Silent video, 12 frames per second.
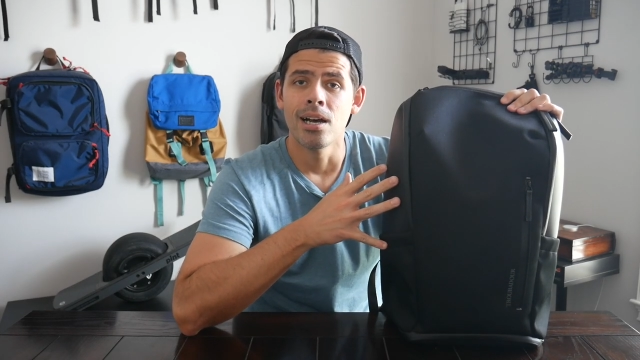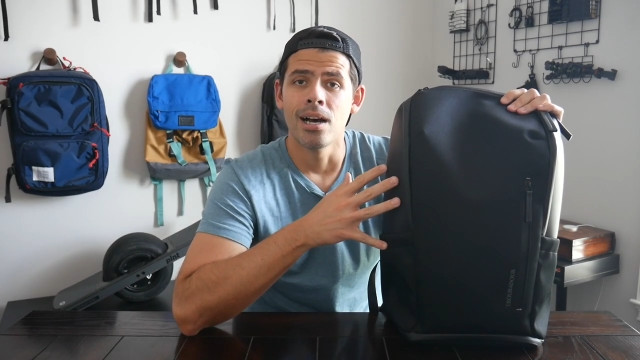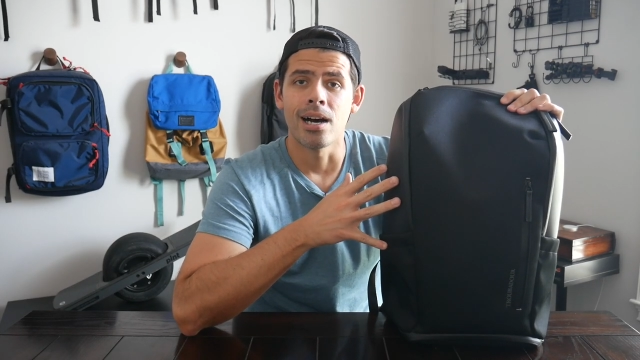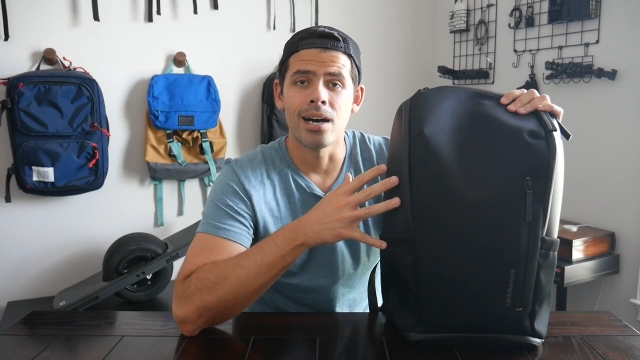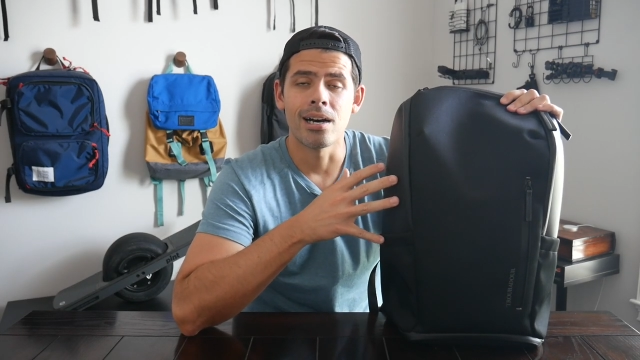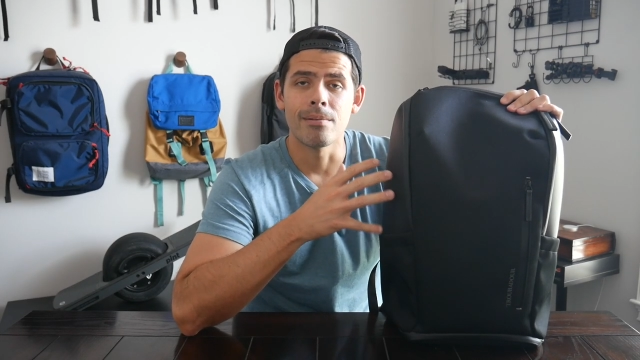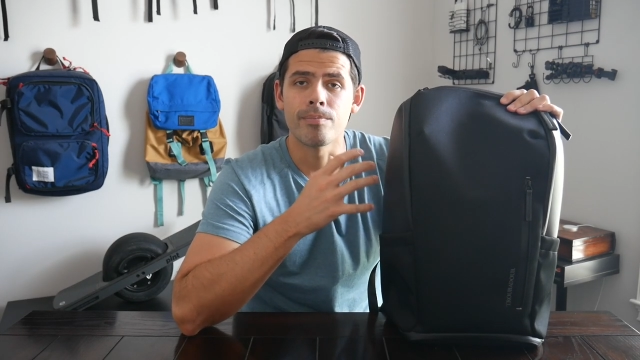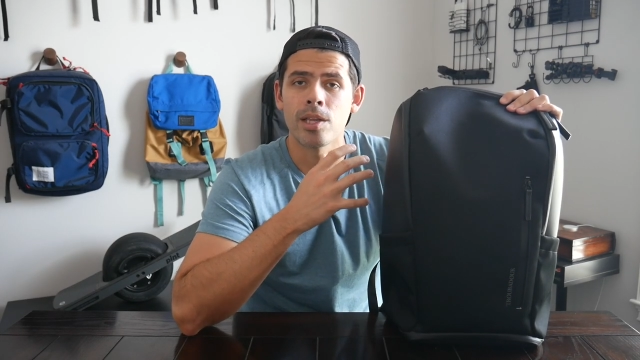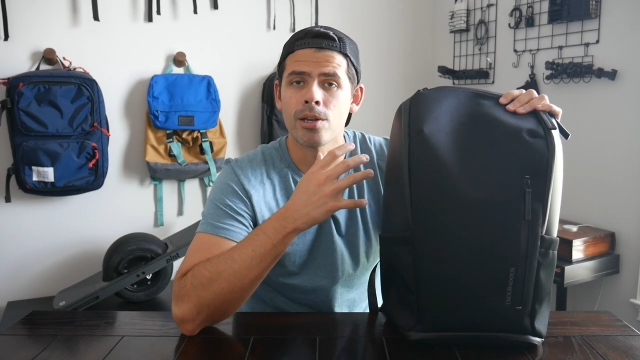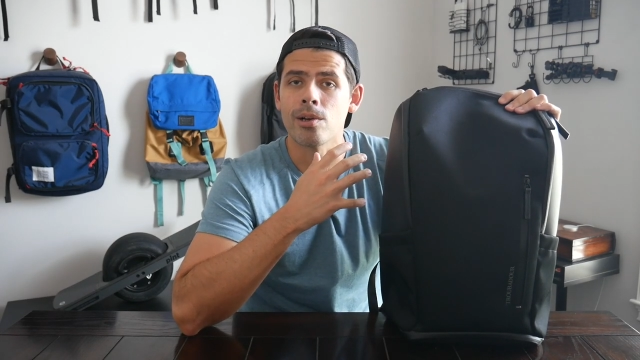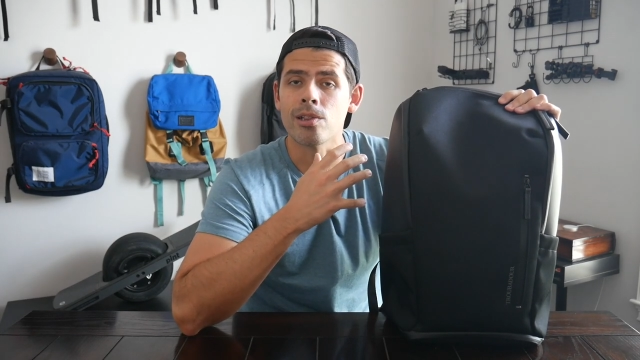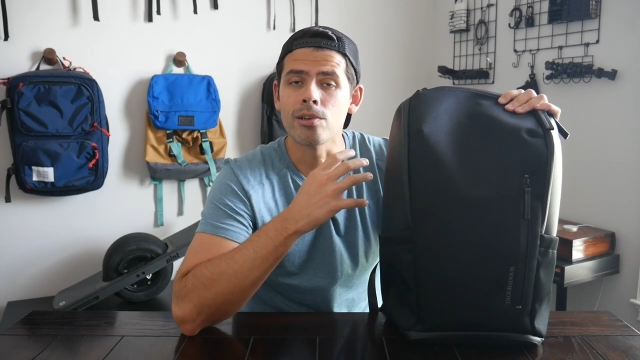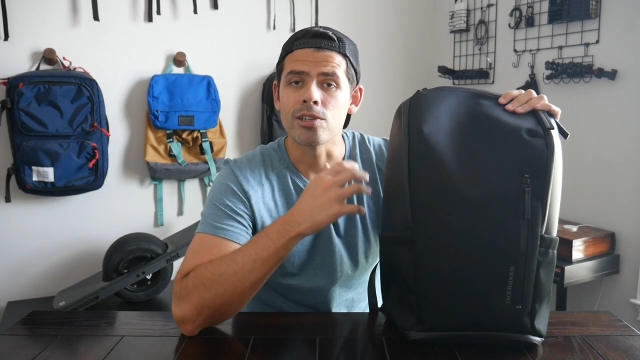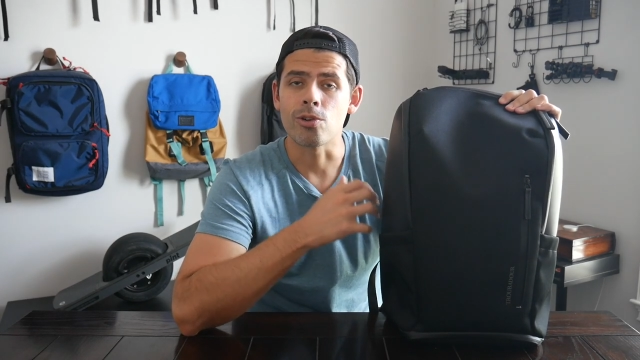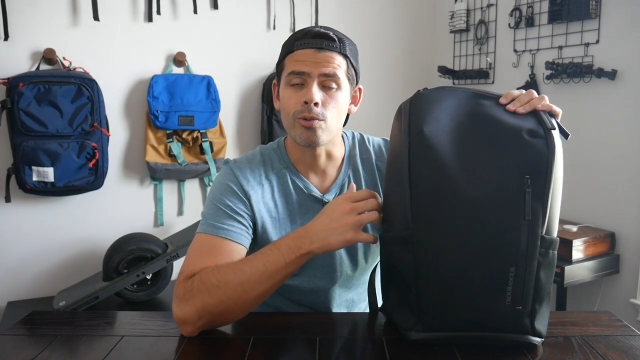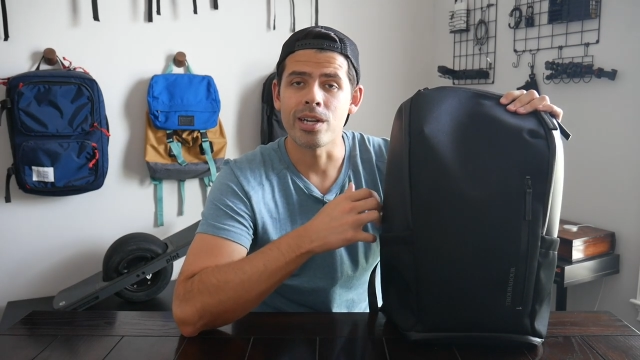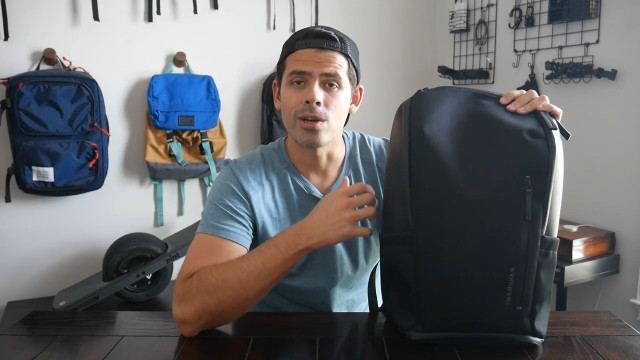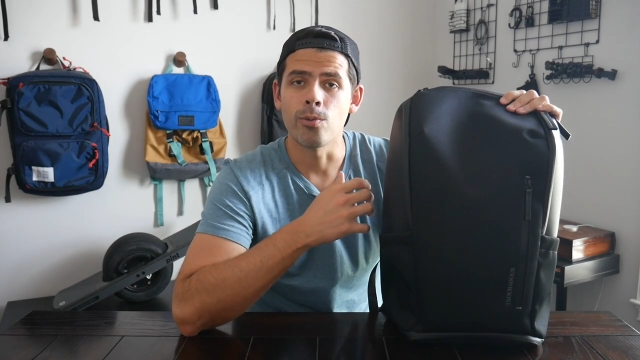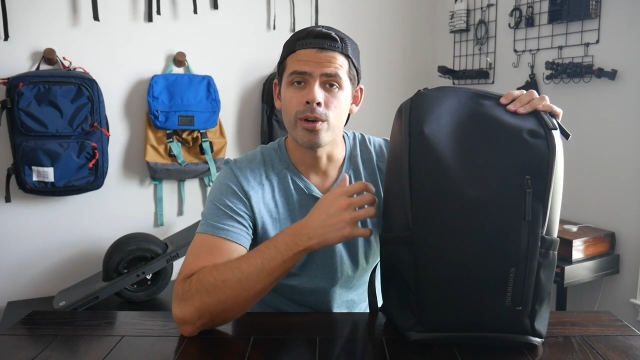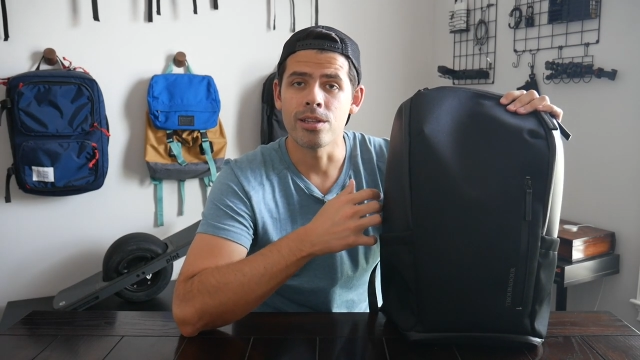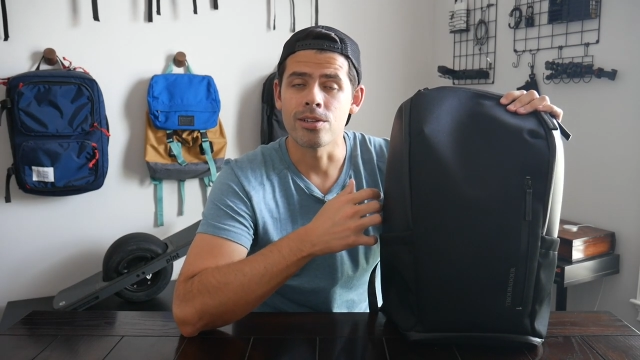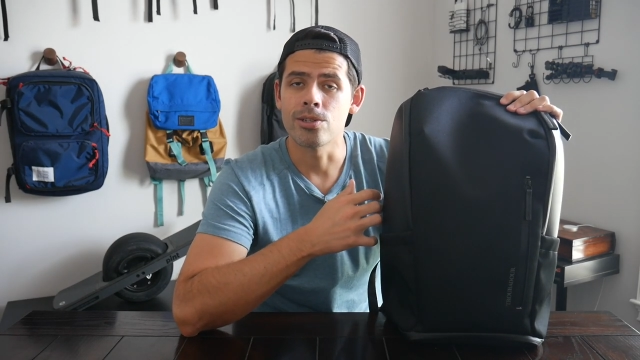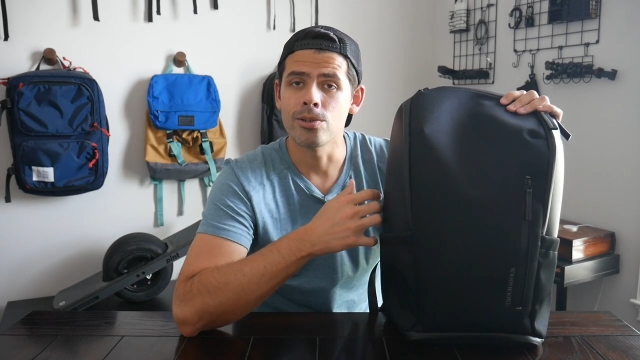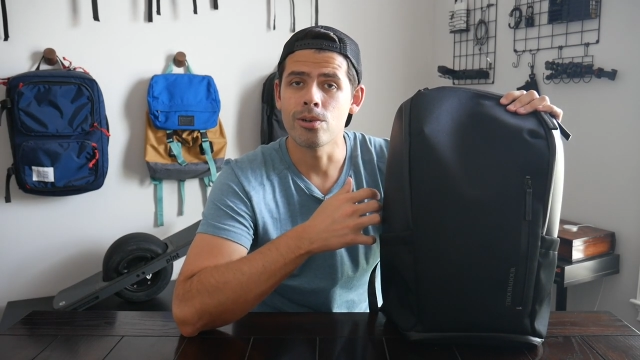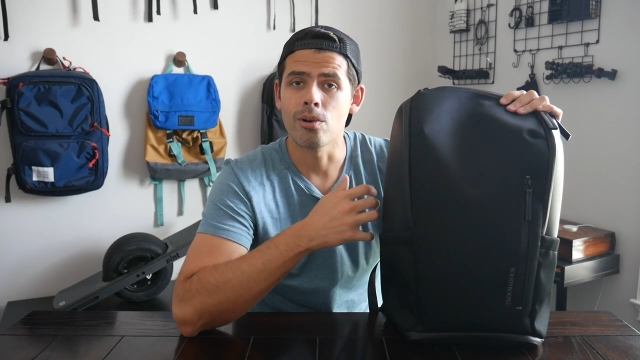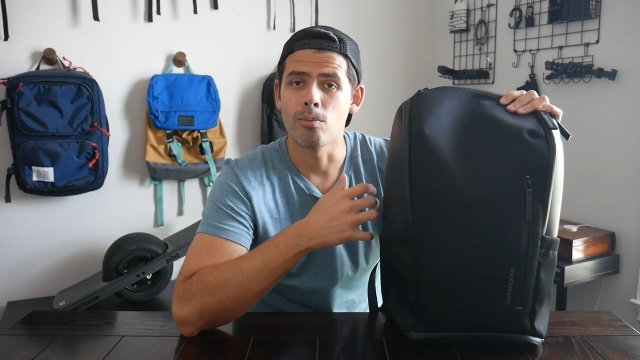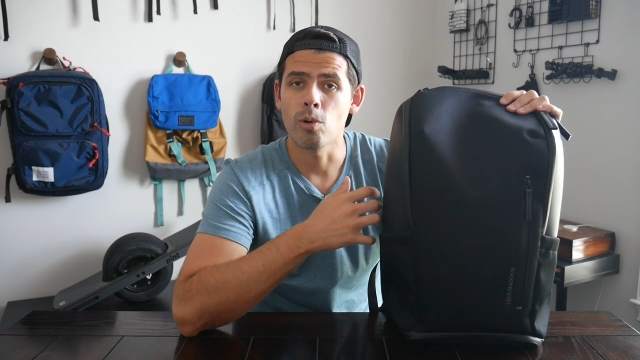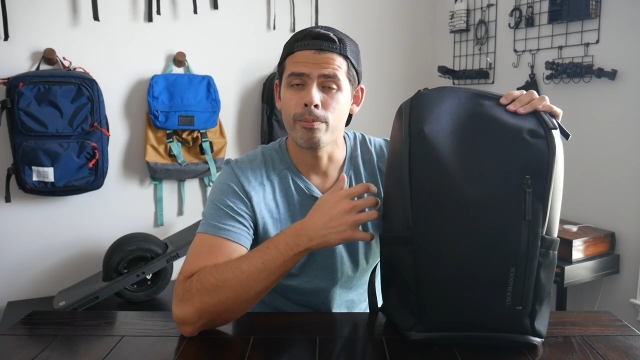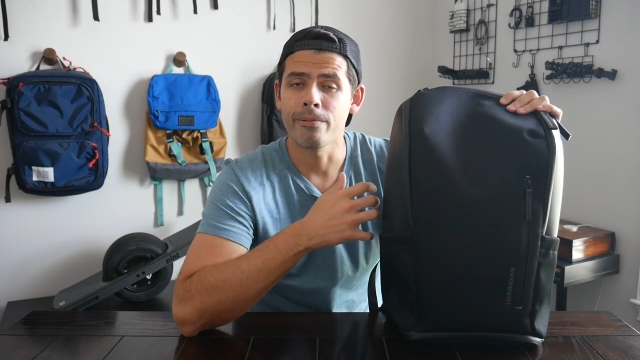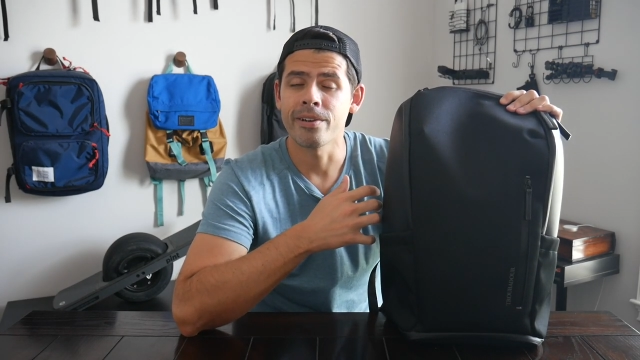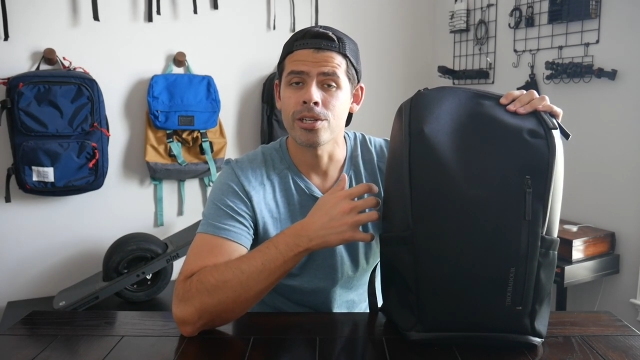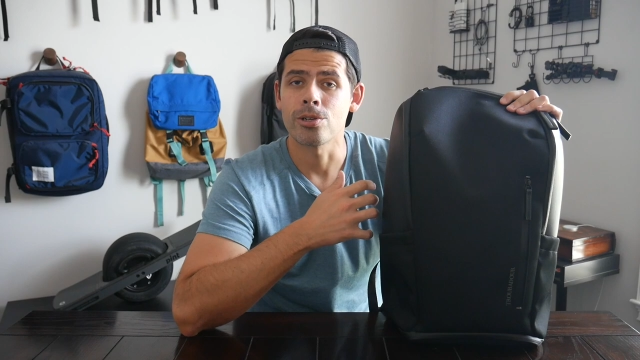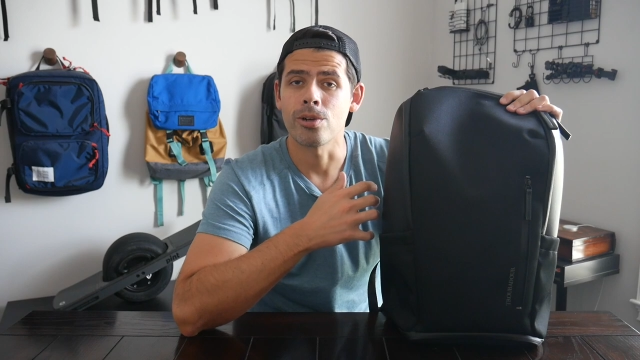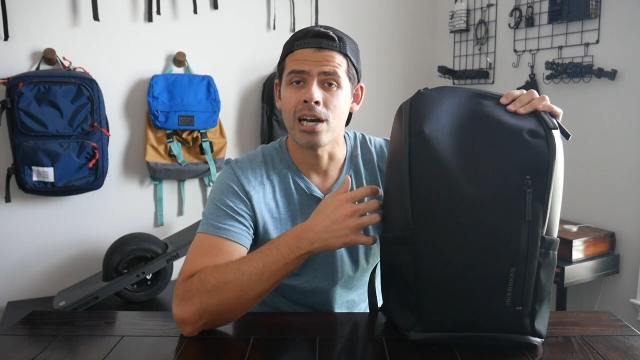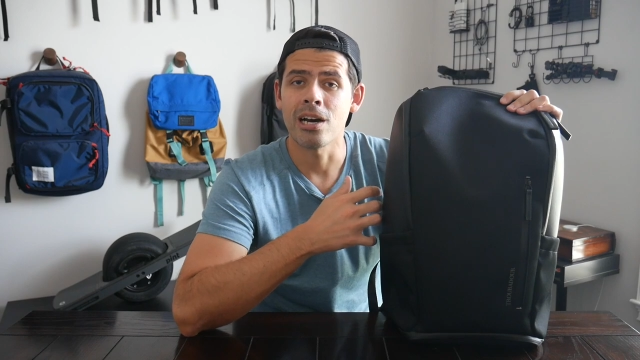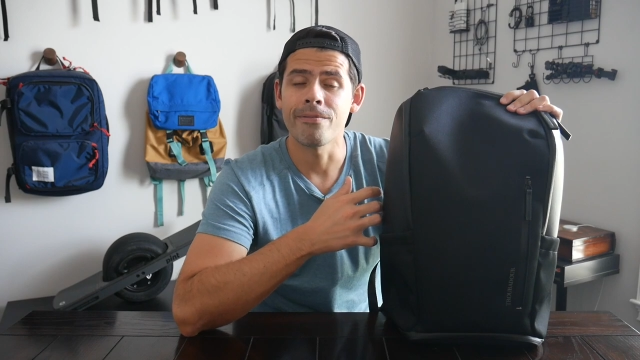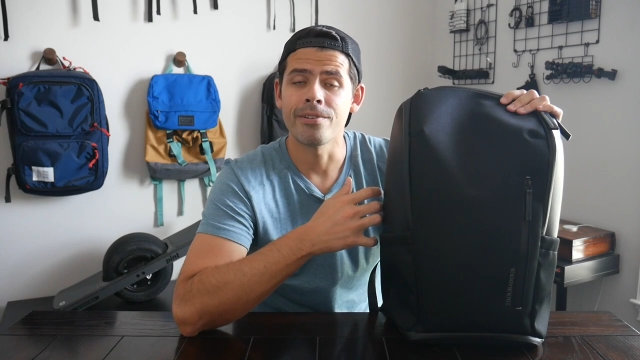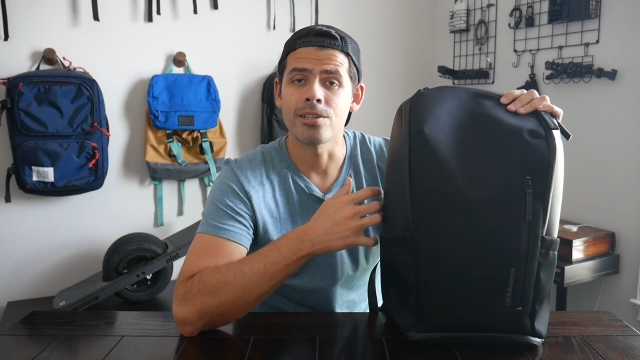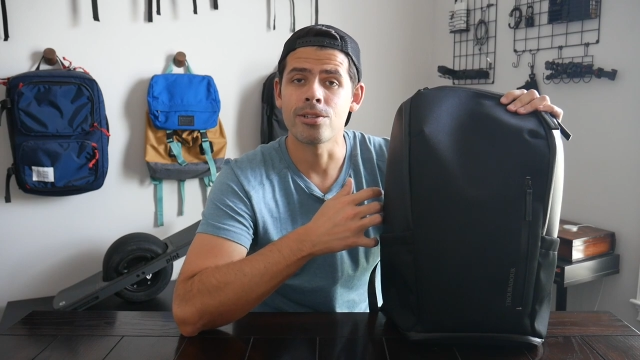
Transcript: Um, you know, it looks great with a suit or a more professional outfit.